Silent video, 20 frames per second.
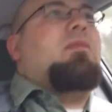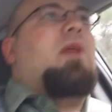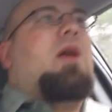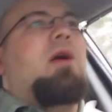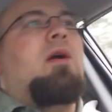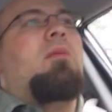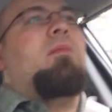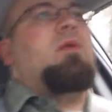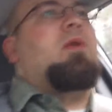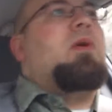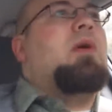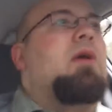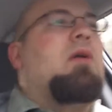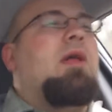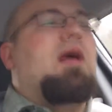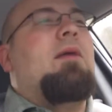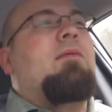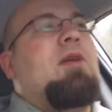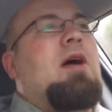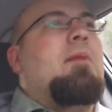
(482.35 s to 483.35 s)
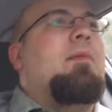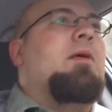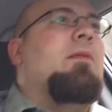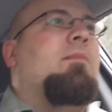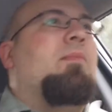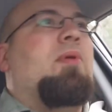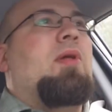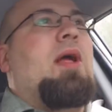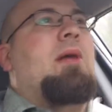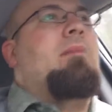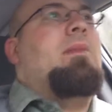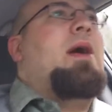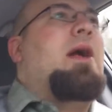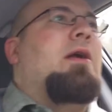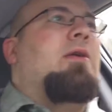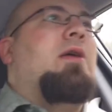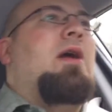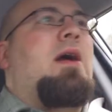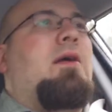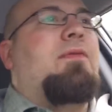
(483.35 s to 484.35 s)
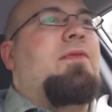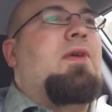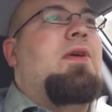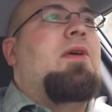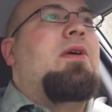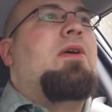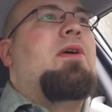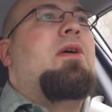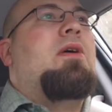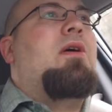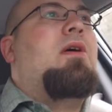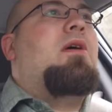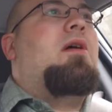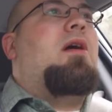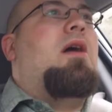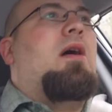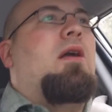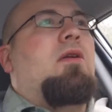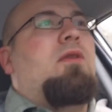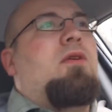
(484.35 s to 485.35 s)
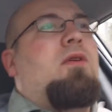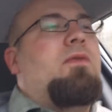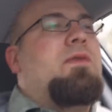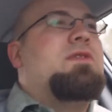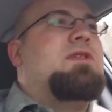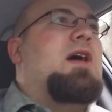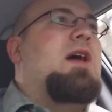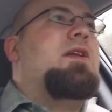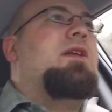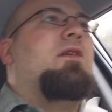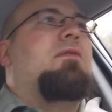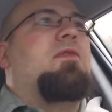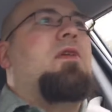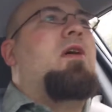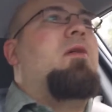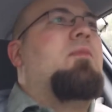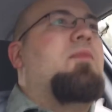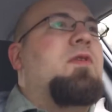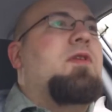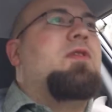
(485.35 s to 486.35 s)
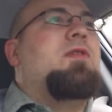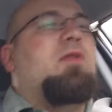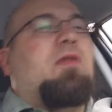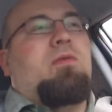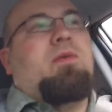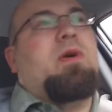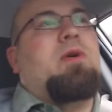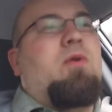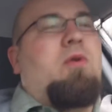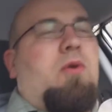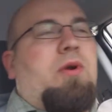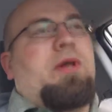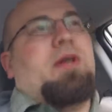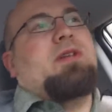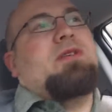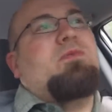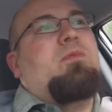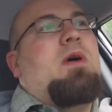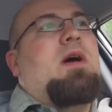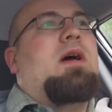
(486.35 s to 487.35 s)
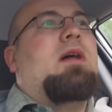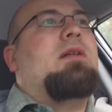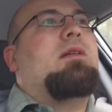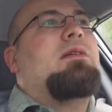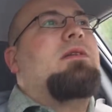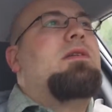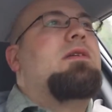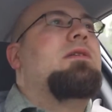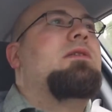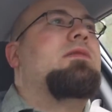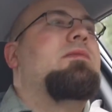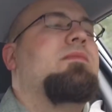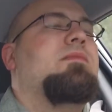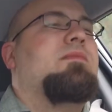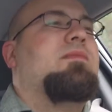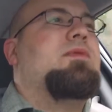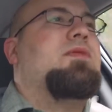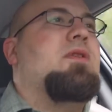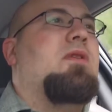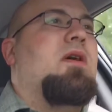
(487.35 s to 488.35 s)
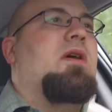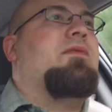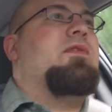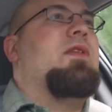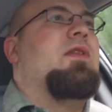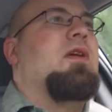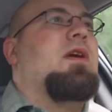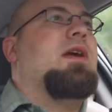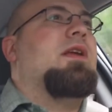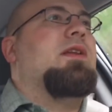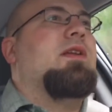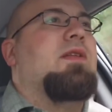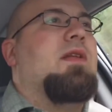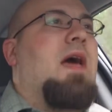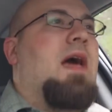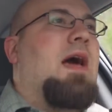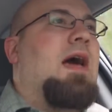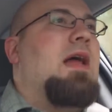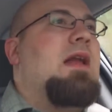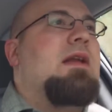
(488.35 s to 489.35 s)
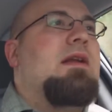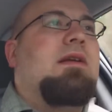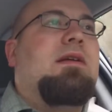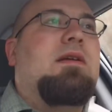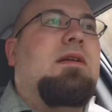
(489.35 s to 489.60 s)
Like her laptop can play Minecraft. I don't know if it's got enough oomph to do the recording as well. So I'll have to look into that.